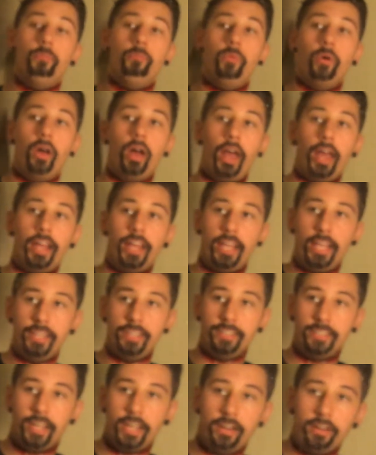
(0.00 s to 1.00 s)
but
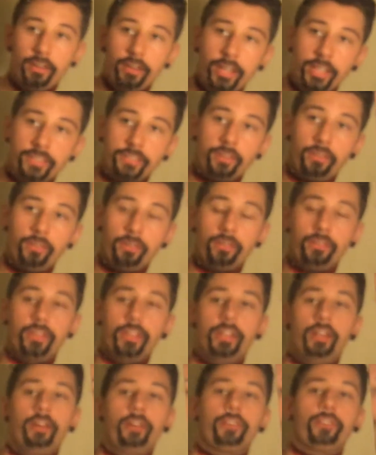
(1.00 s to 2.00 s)
his hair is
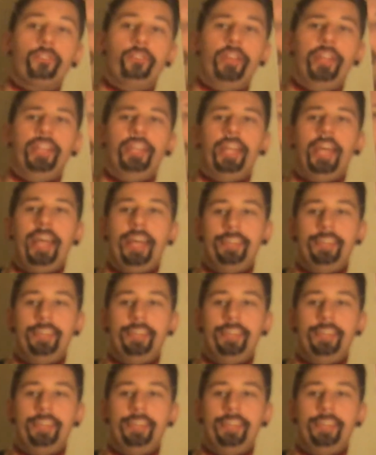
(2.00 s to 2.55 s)
currently not green